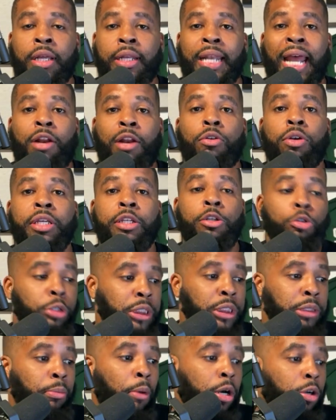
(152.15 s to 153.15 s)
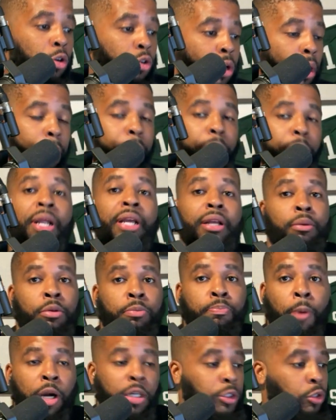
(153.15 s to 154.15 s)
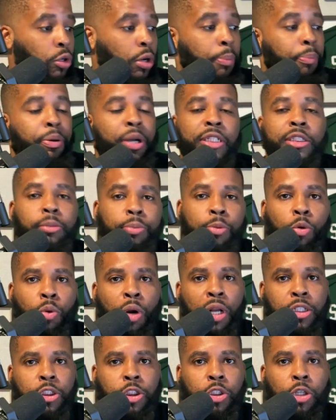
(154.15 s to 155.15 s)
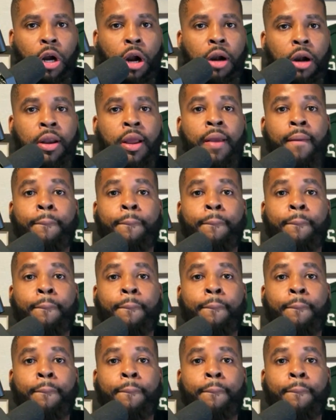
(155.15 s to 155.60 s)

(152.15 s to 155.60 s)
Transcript: not only uses marks on a principal registrar,